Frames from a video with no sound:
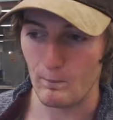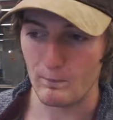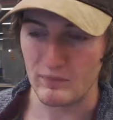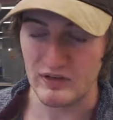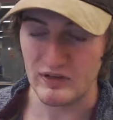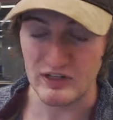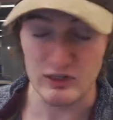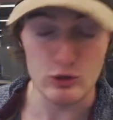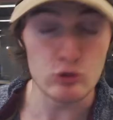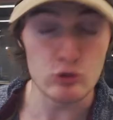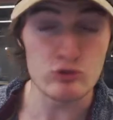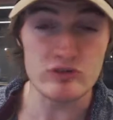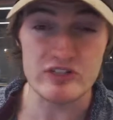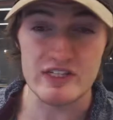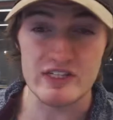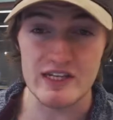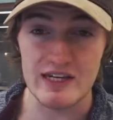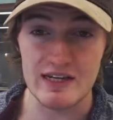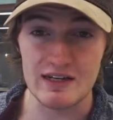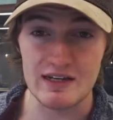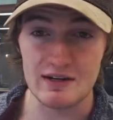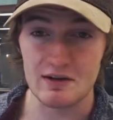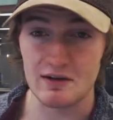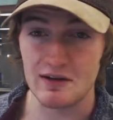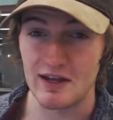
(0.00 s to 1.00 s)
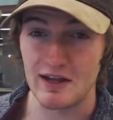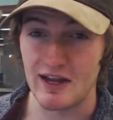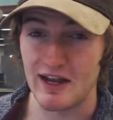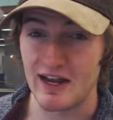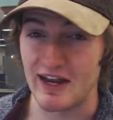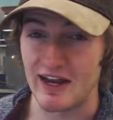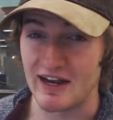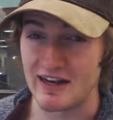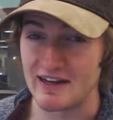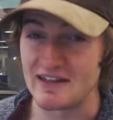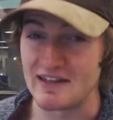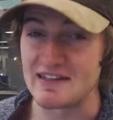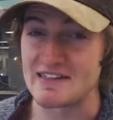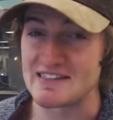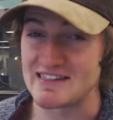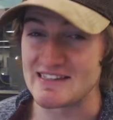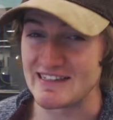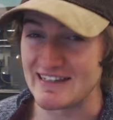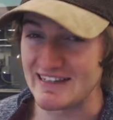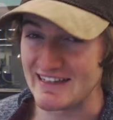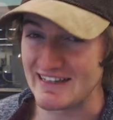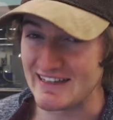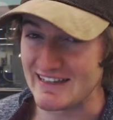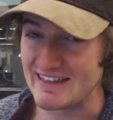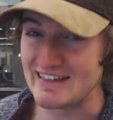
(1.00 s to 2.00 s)
Use it, and it's
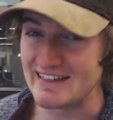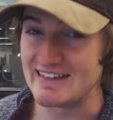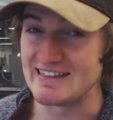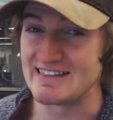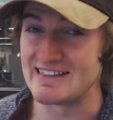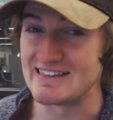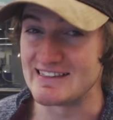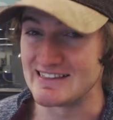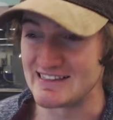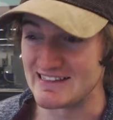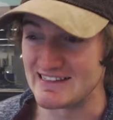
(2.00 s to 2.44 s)
easy.